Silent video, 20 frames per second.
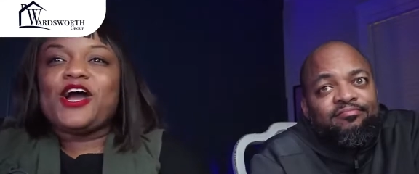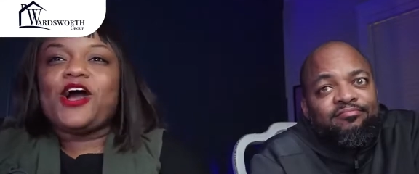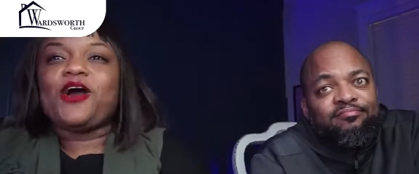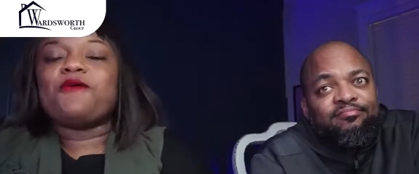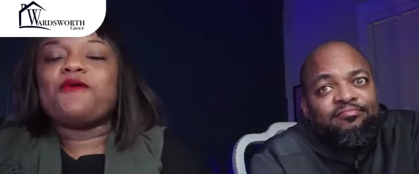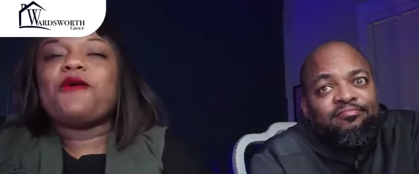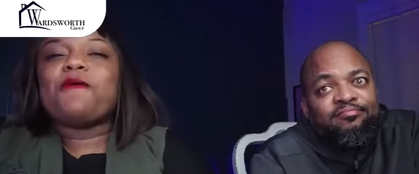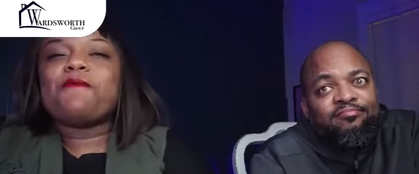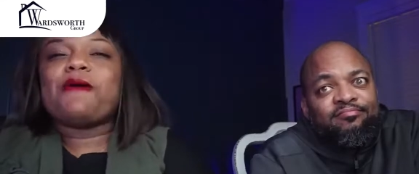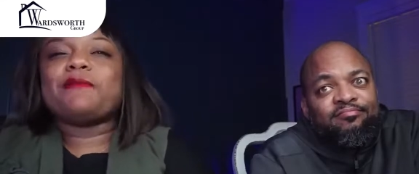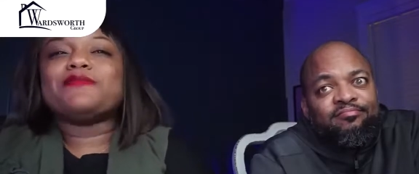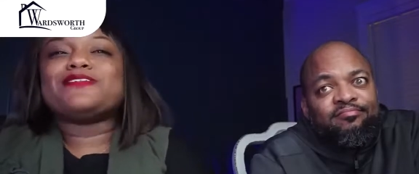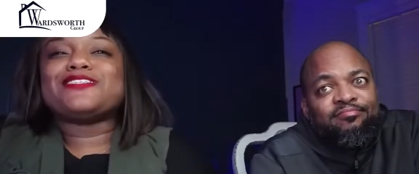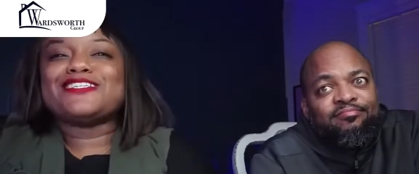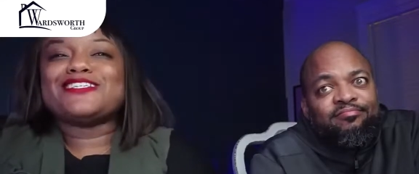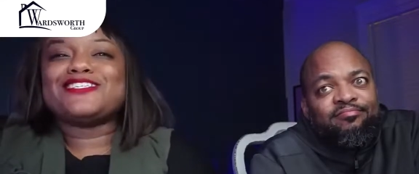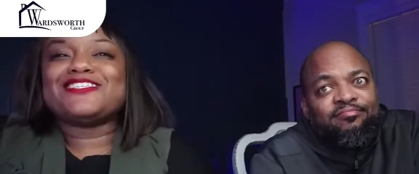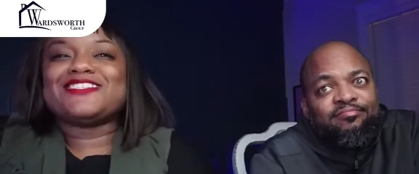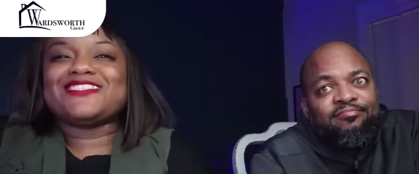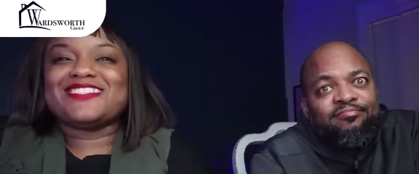Speaker 1: oh, I'm
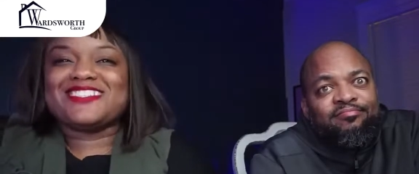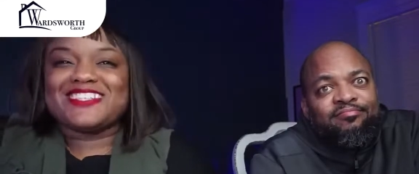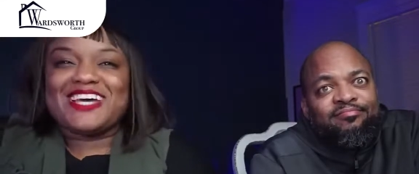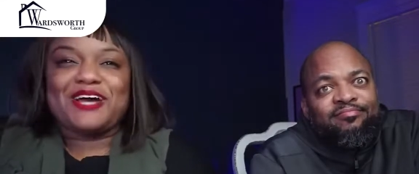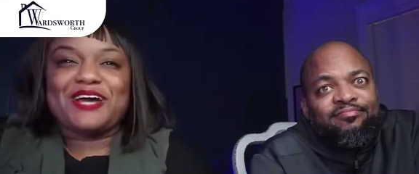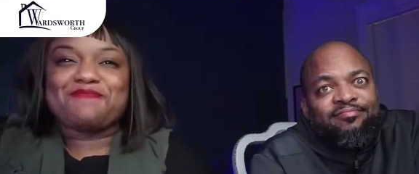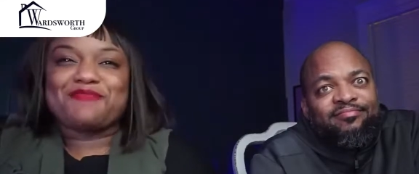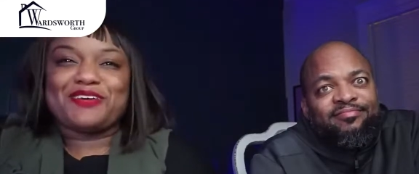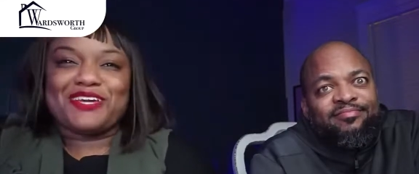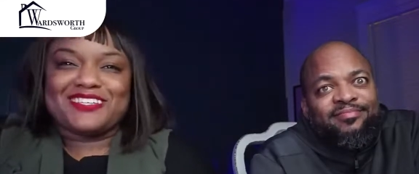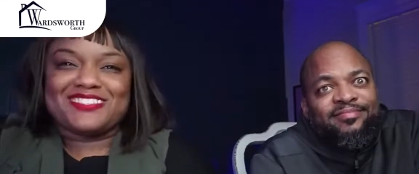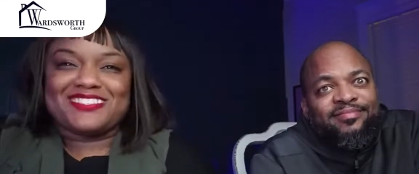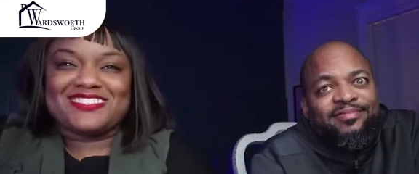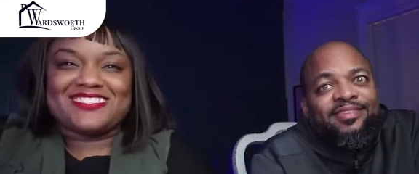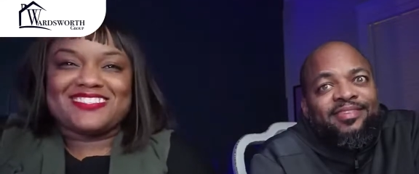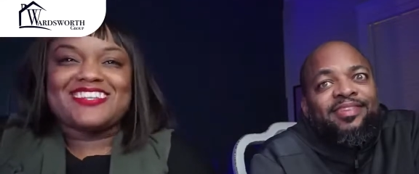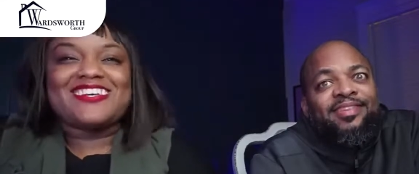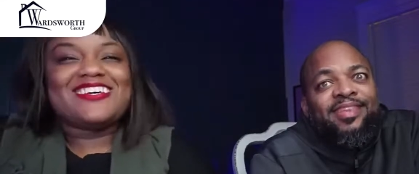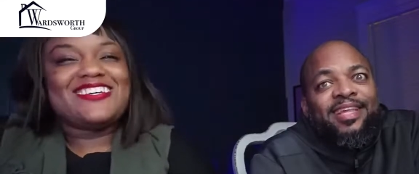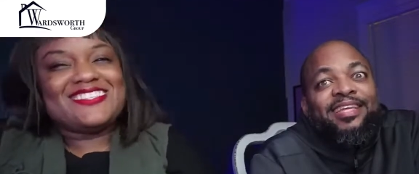saying she's the top
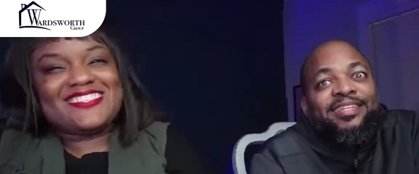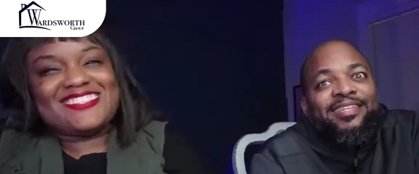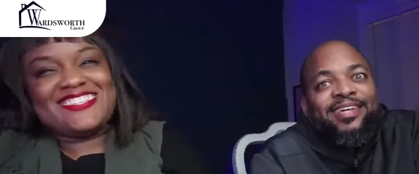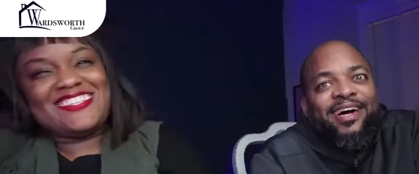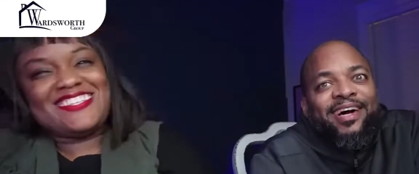agent. The